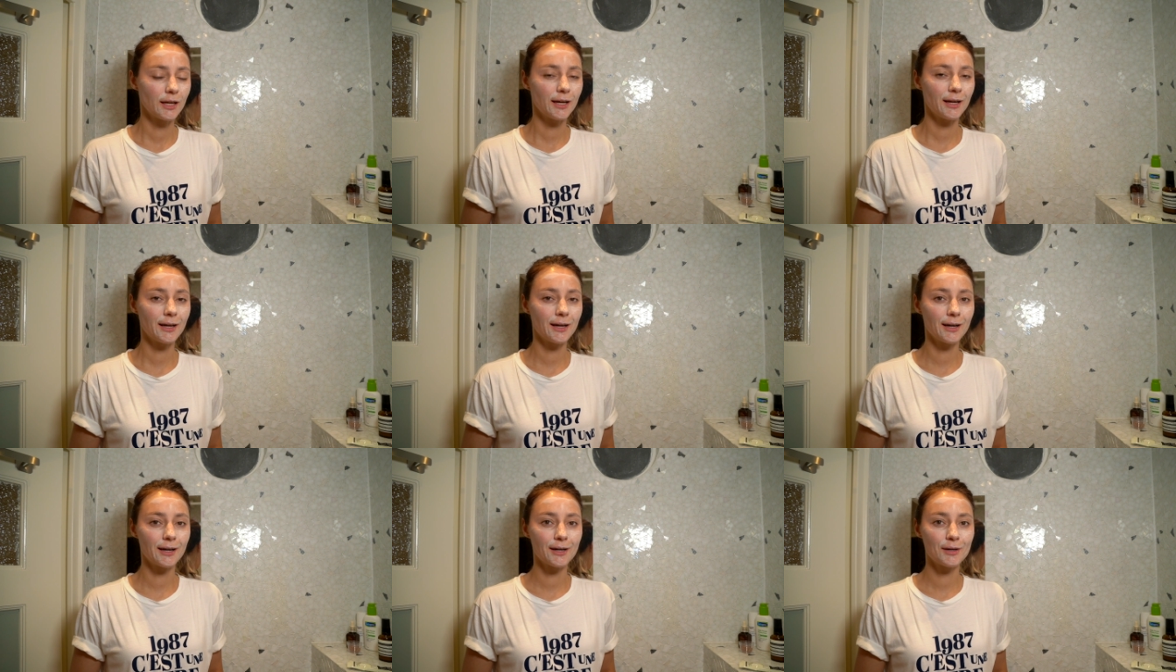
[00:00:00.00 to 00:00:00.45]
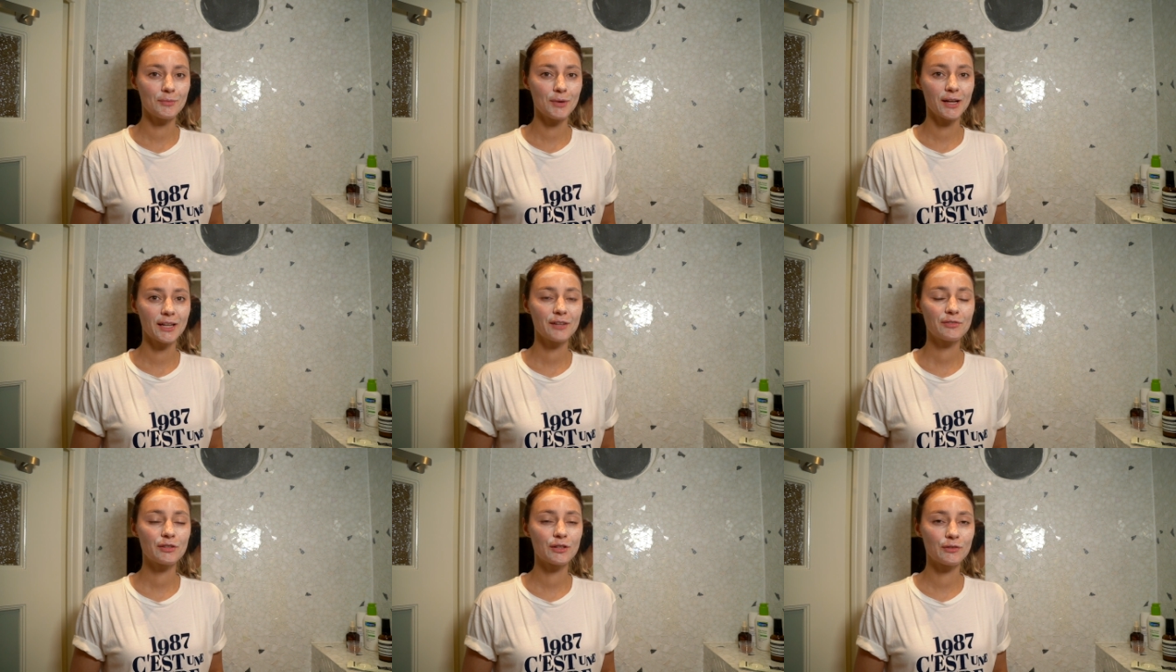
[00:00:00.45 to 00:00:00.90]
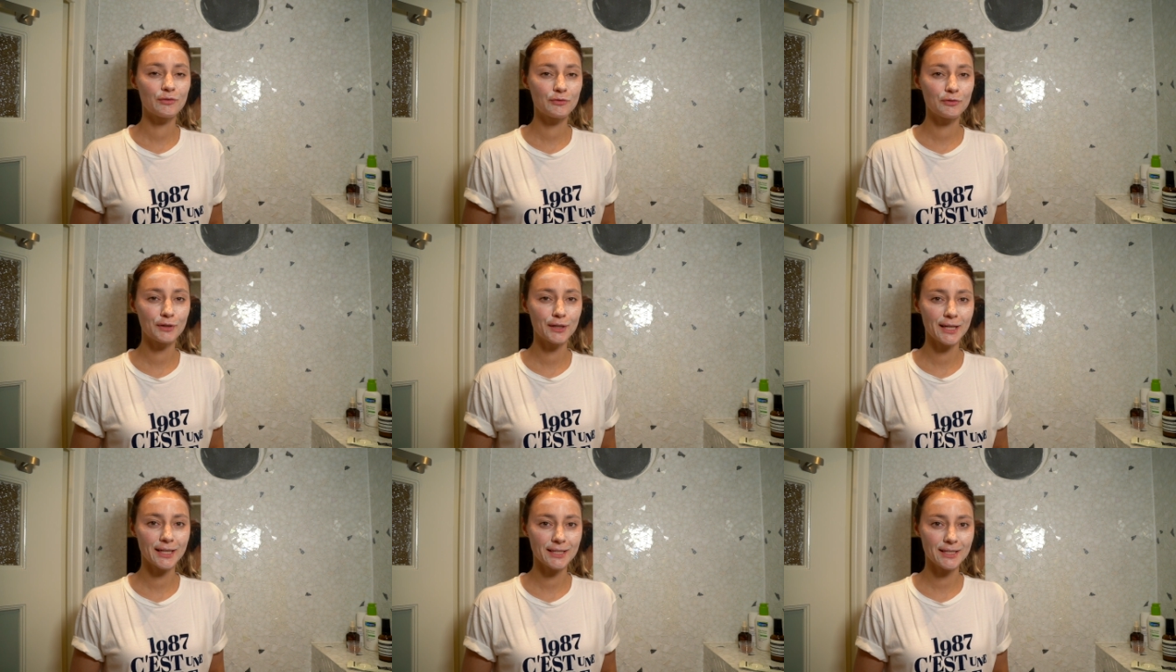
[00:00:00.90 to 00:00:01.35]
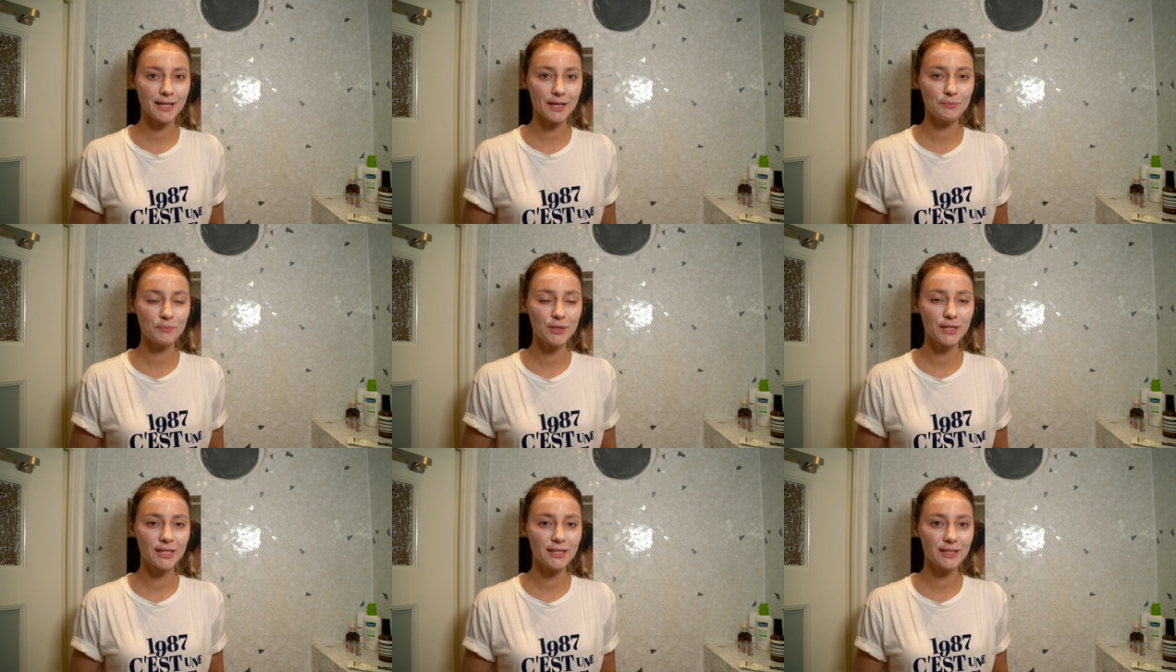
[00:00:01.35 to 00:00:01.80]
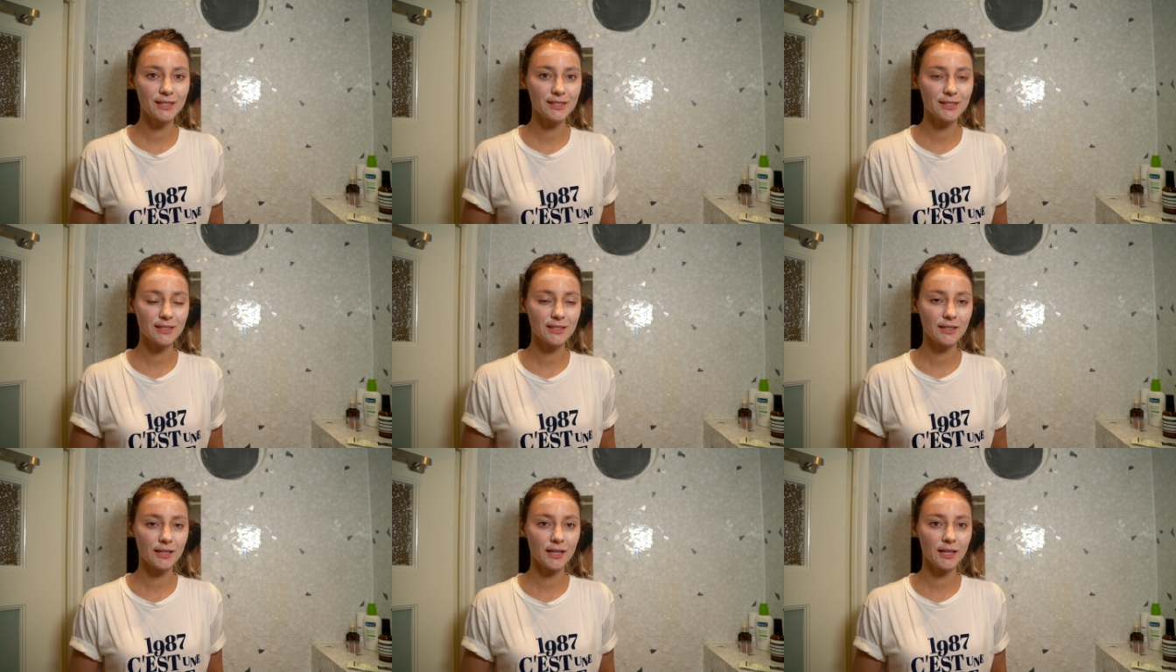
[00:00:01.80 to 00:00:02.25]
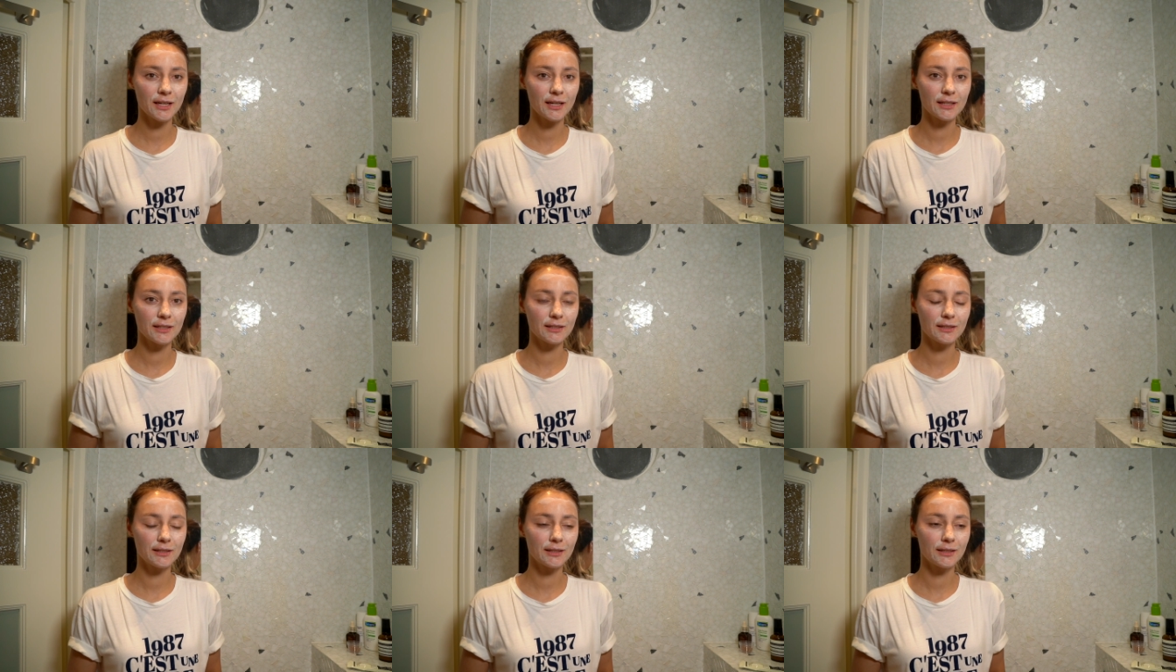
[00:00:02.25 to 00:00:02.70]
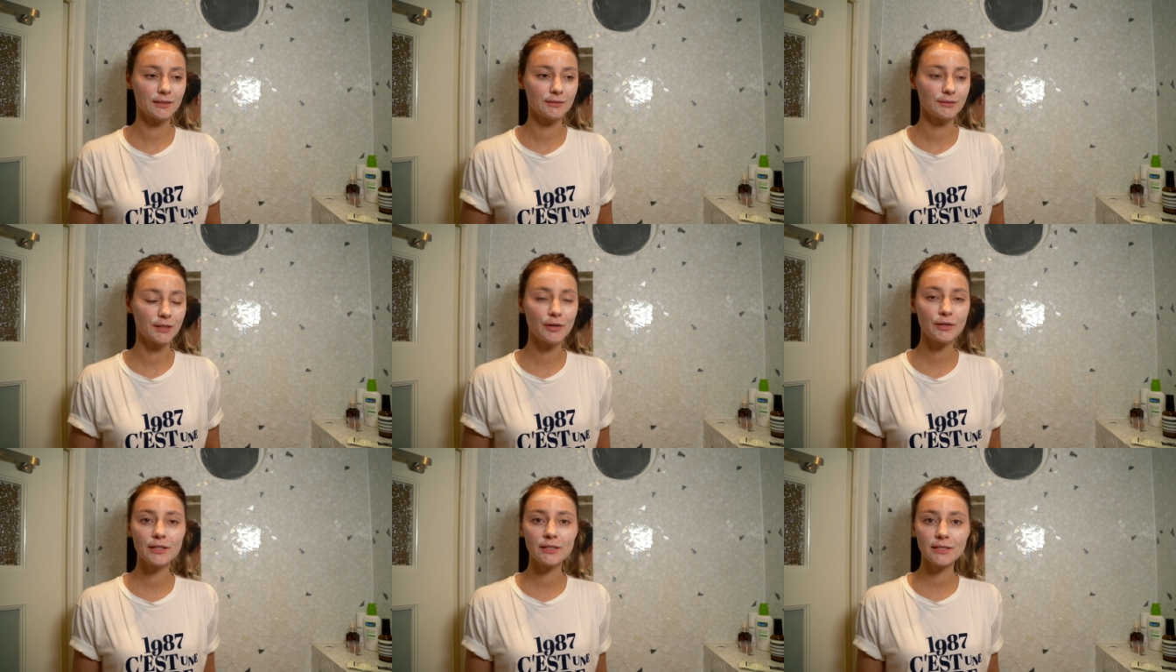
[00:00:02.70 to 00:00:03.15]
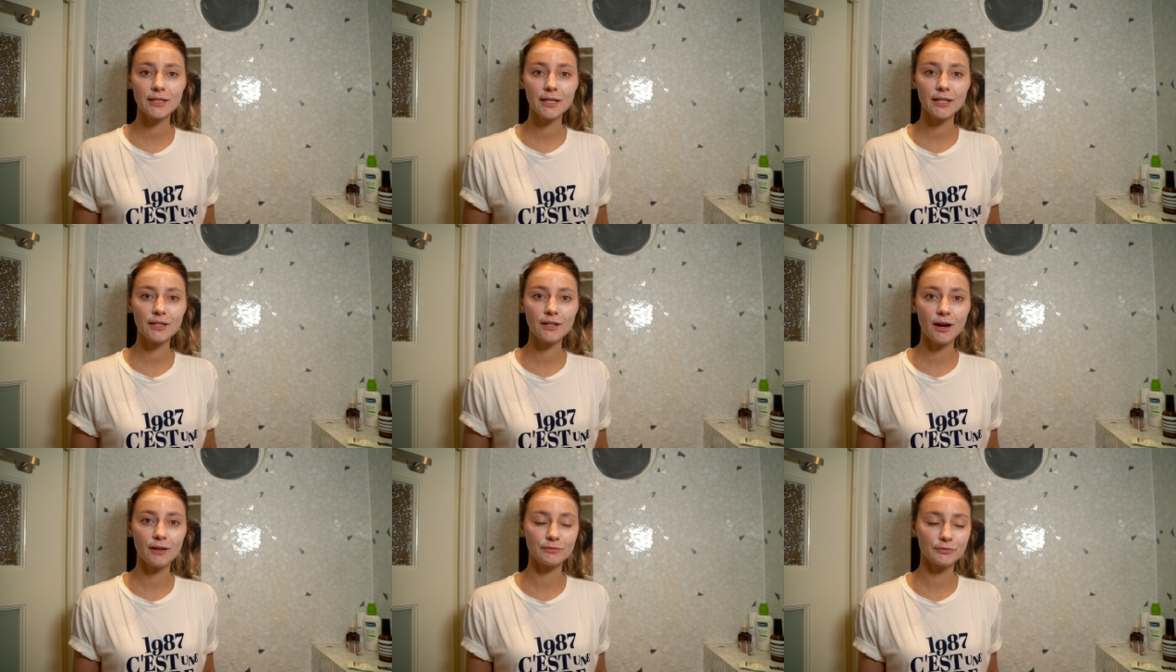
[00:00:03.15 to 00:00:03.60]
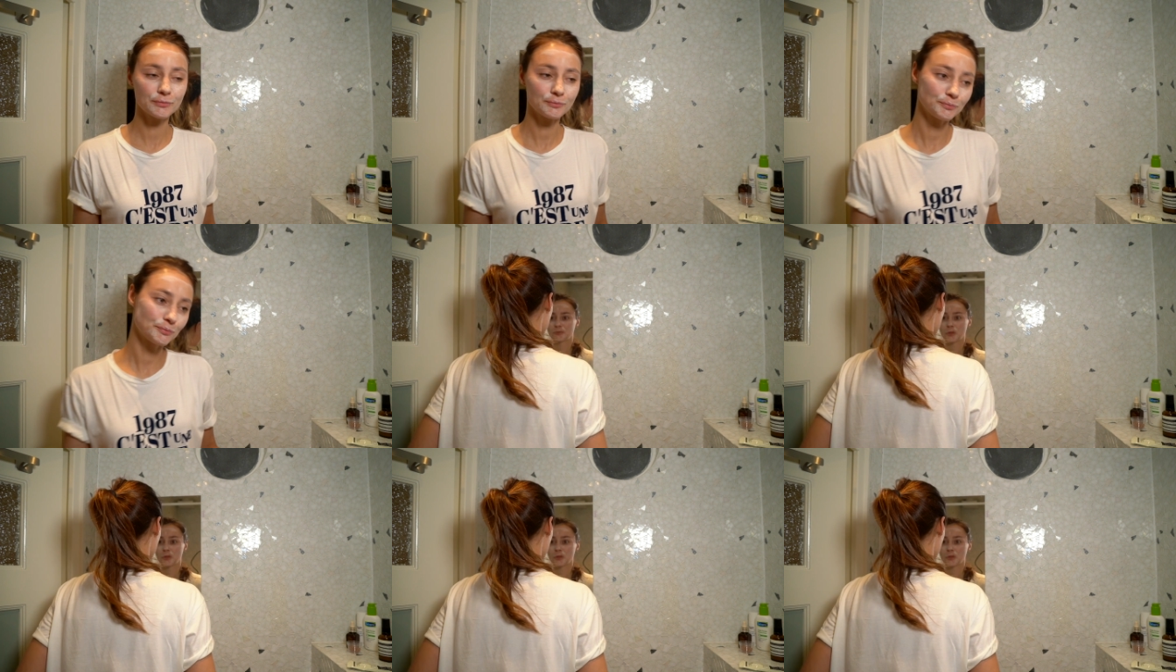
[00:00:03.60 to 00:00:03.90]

I left it on for like 10 minutes and now I can take it off.